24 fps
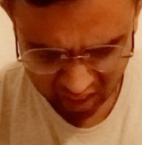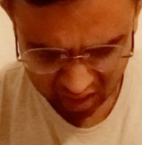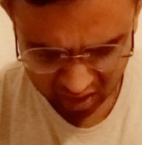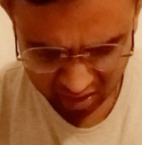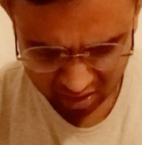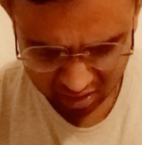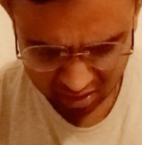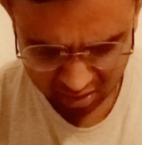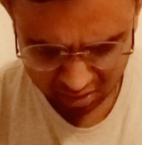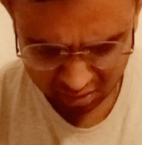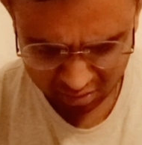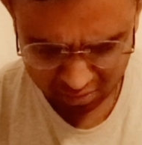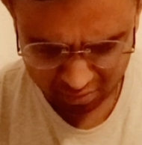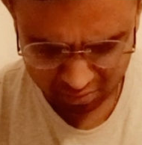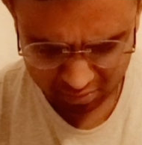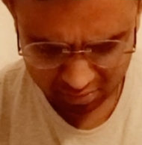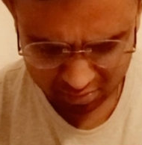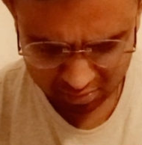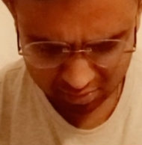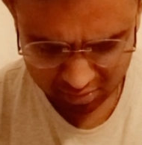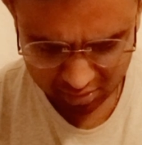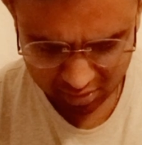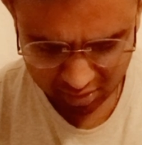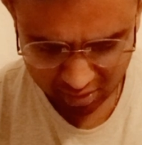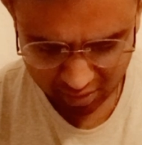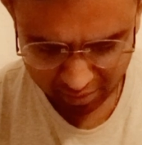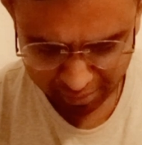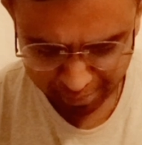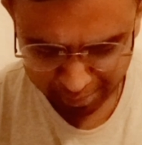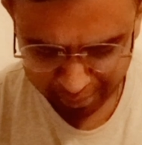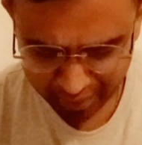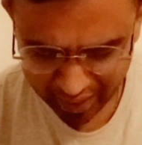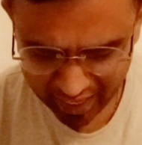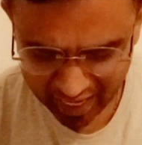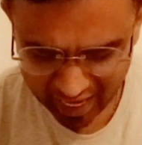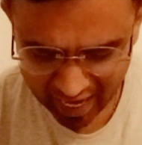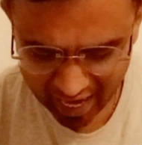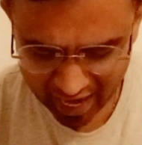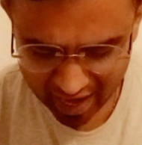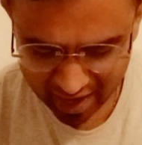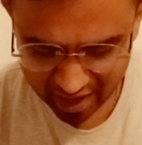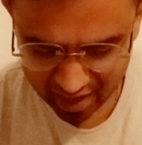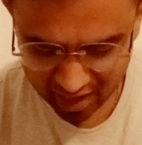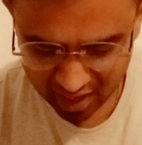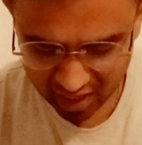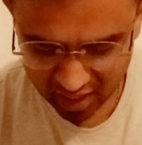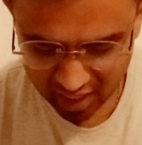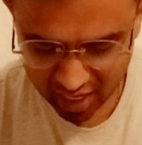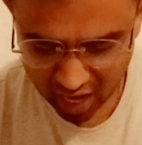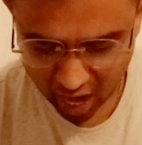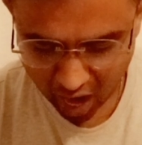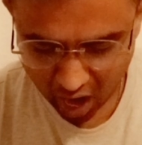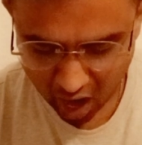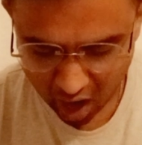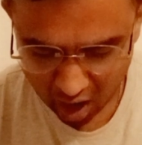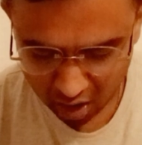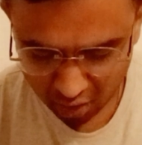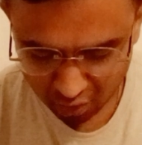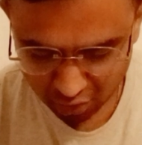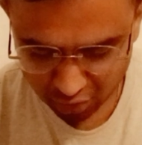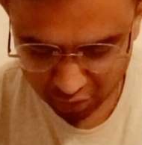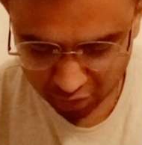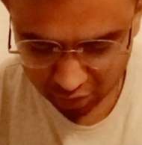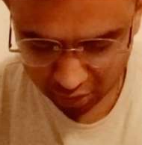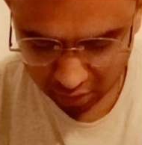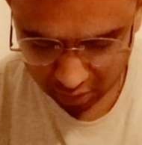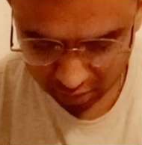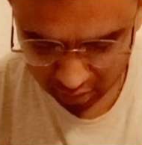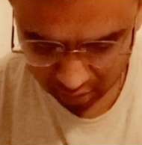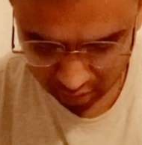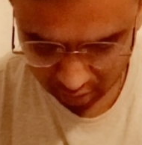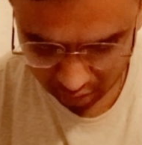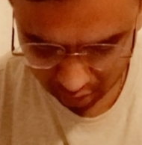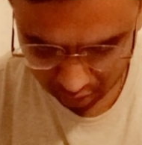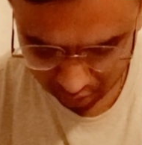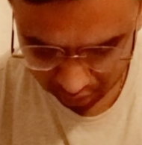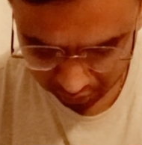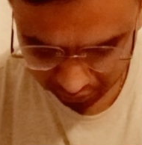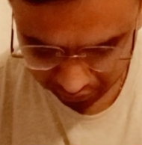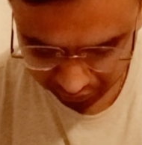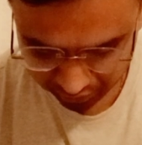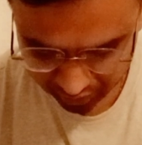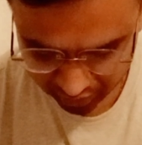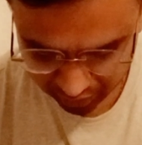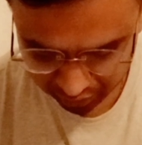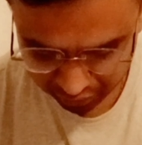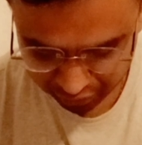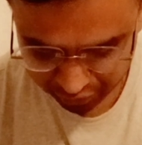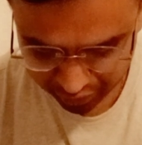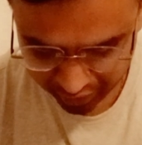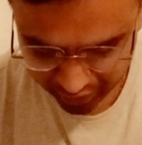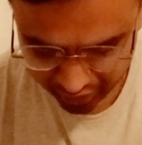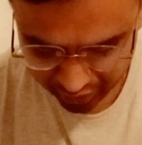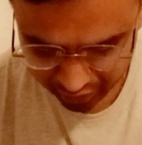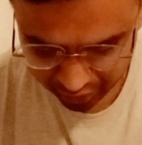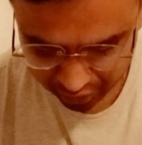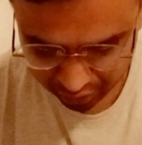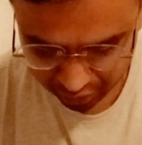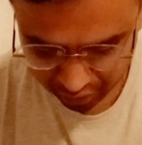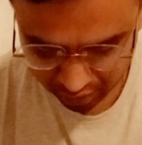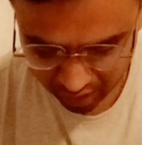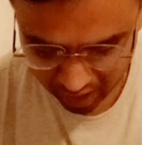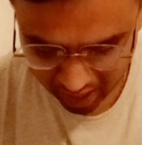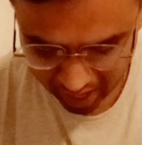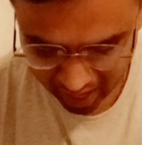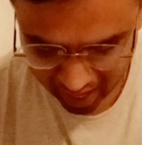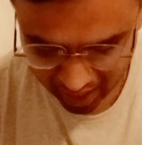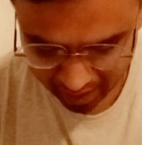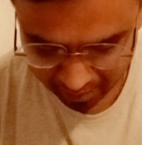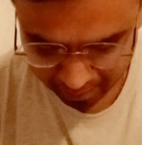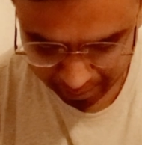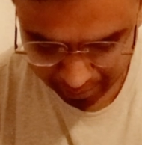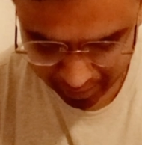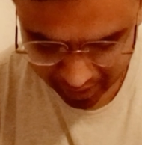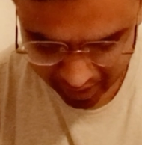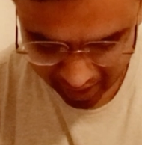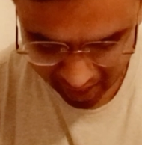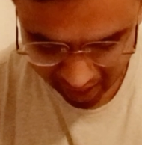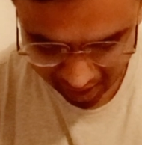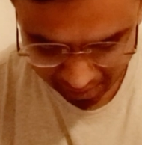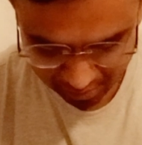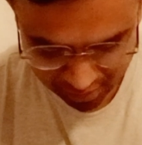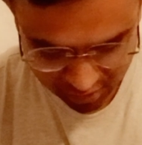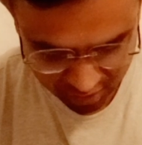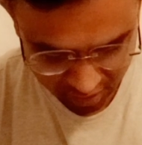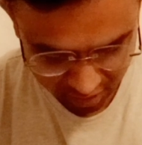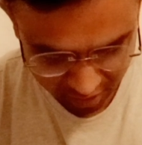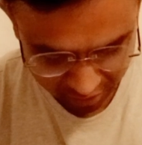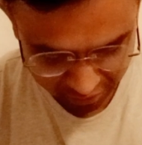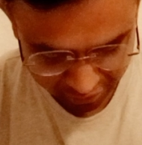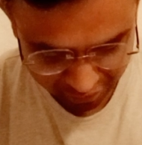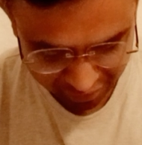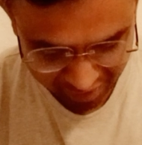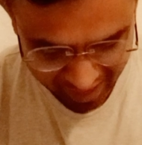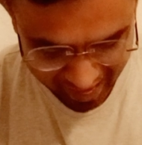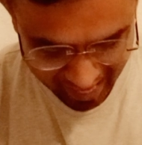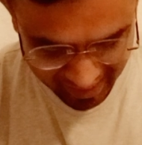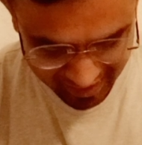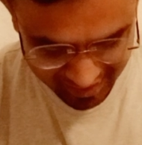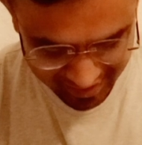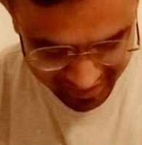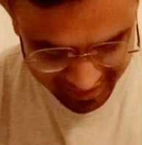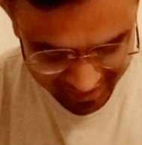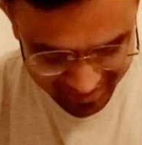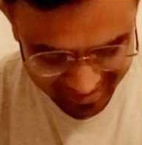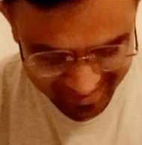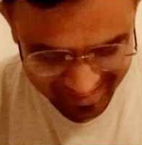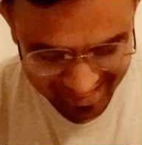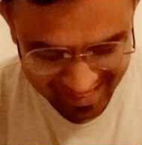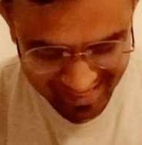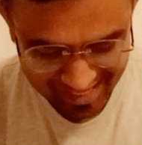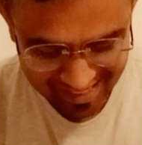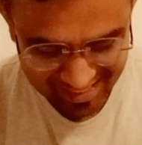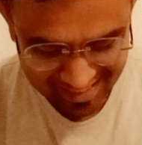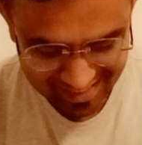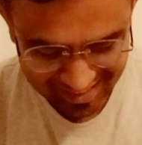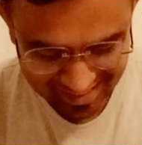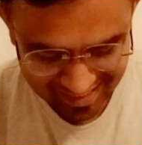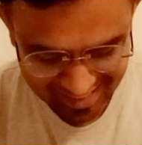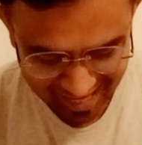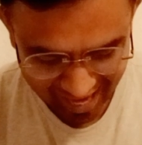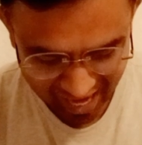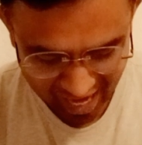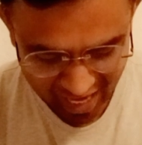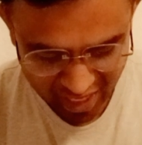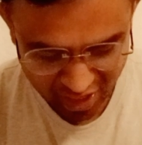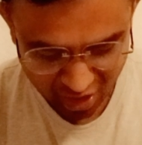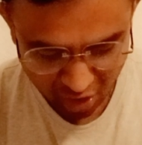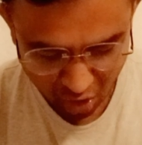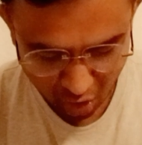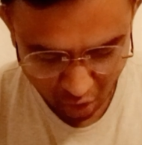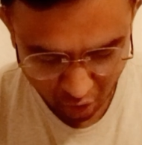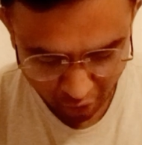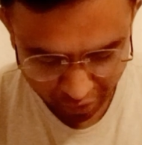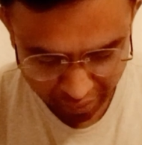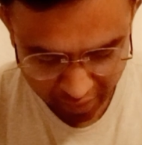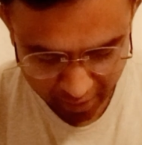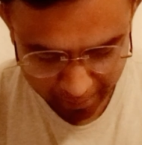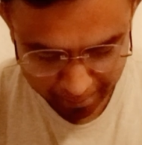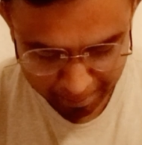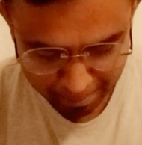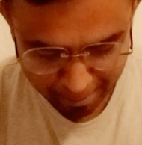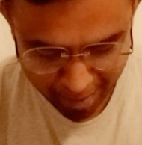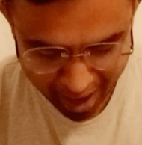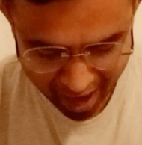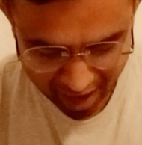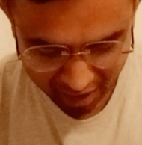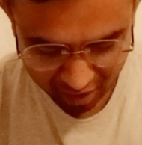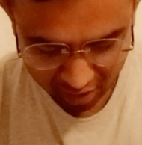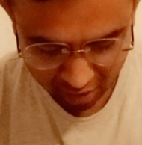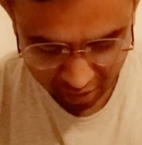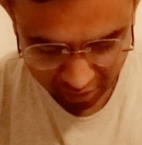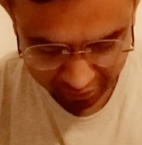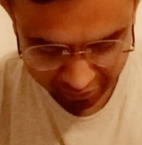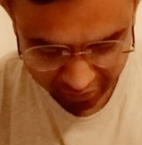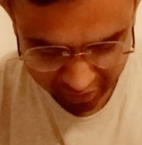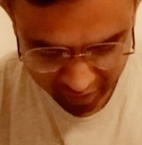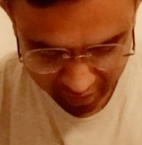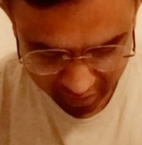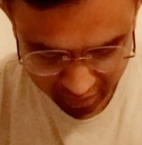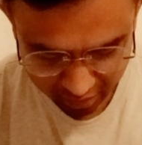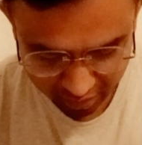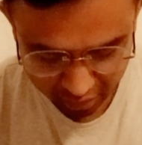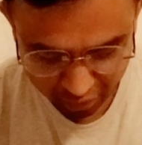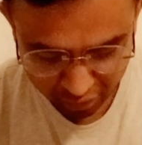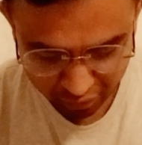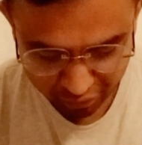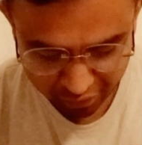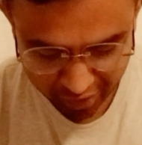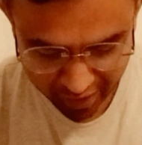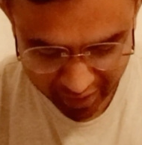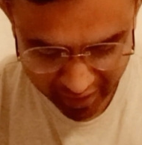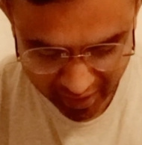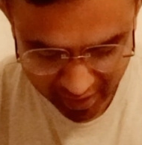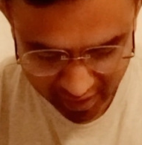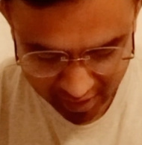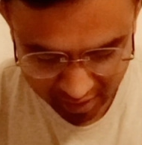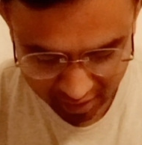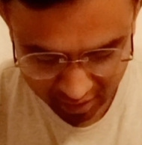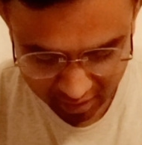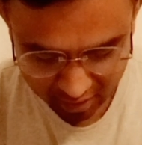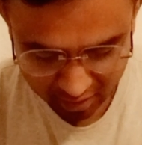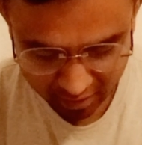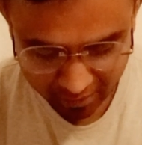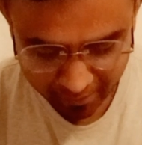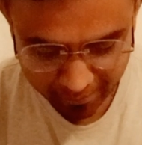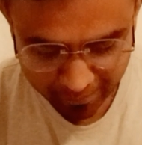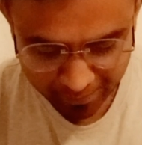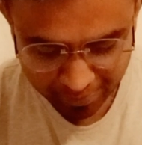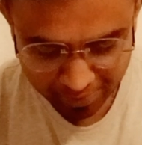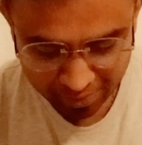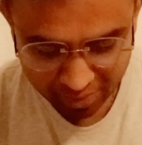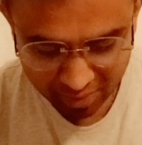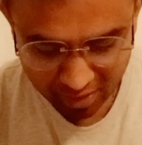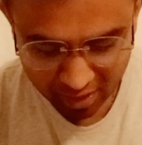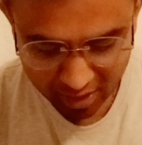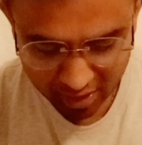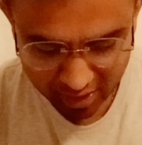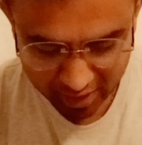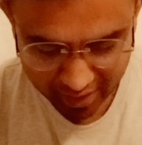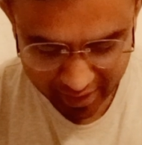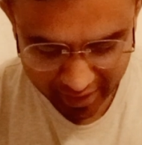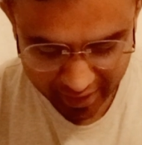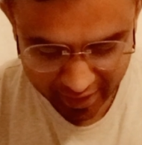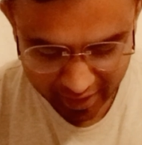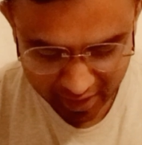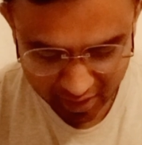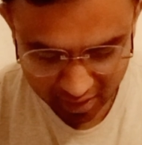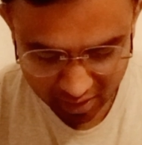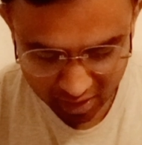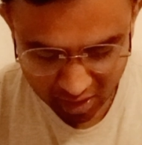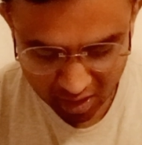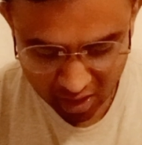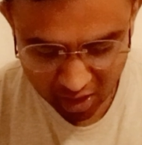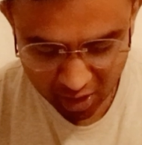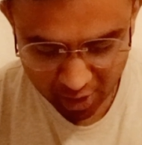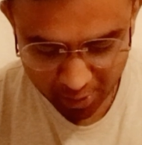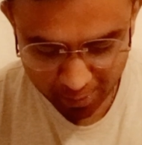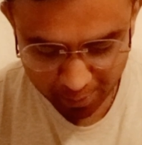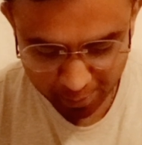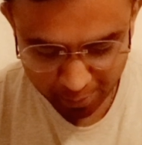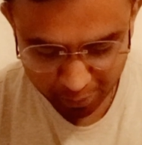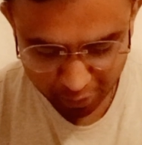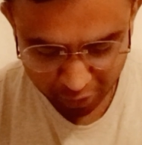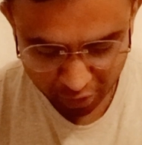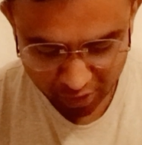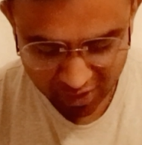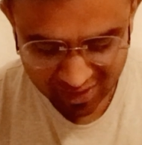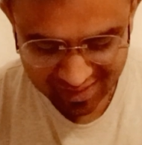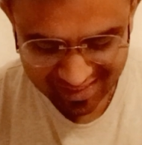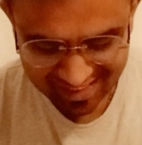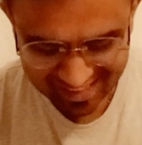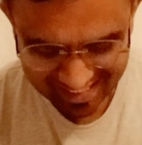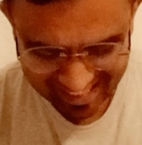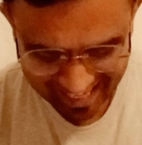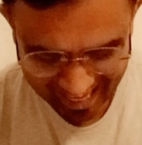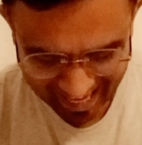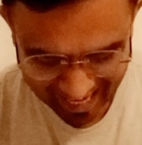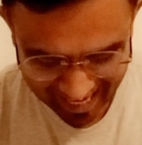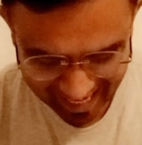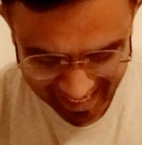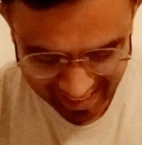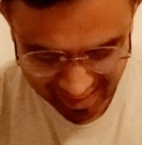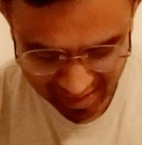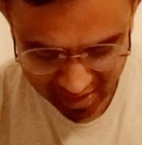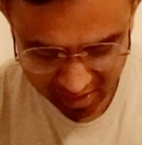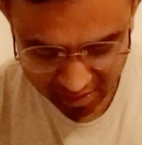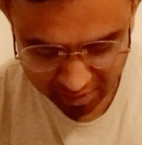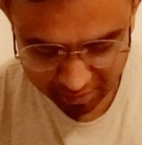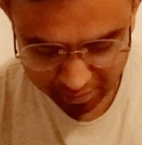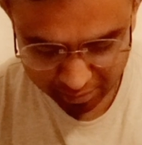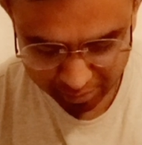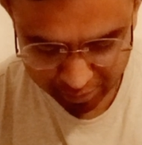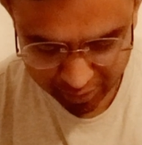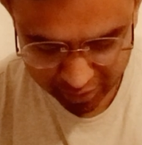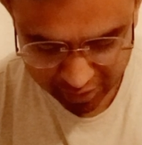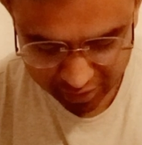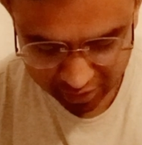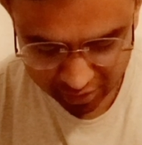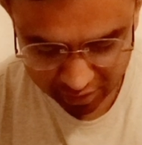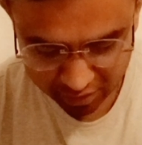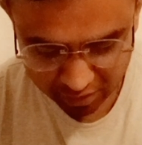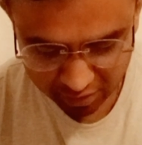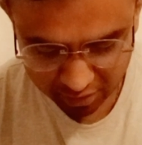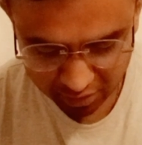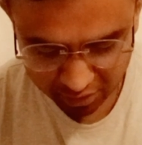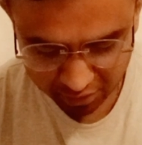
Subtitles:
Oh, being held out of the window and perhaps a flashing sign on the back of the vehicle reading Polizei bitte